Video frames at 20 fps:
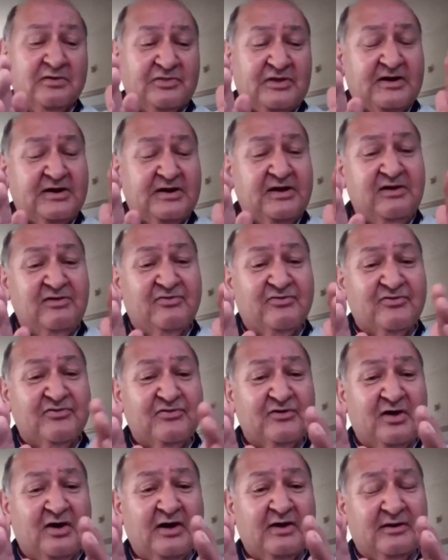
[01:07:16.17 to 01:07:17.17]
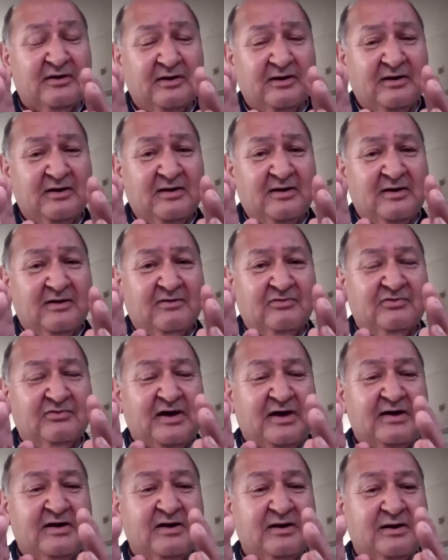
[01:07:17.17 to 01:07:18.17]
that he thought
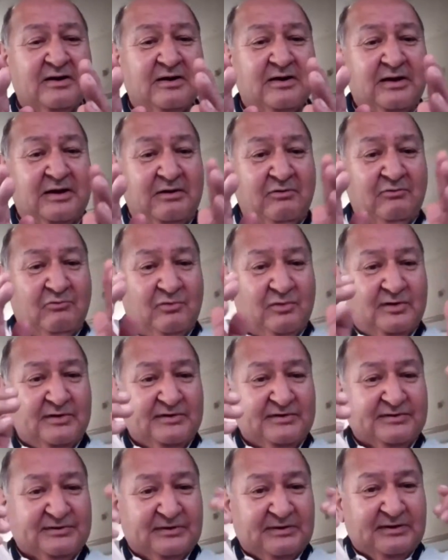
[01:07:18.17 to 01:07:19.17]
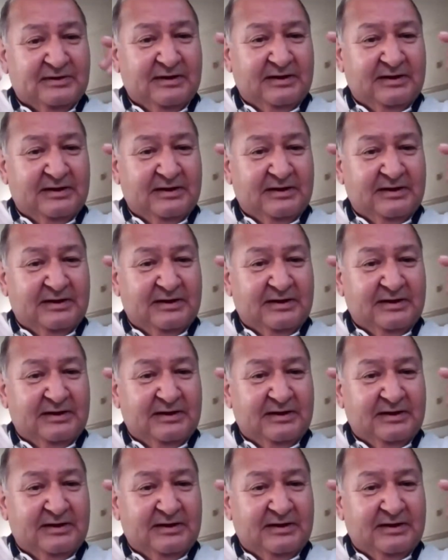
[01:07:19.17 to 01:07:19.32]
that it was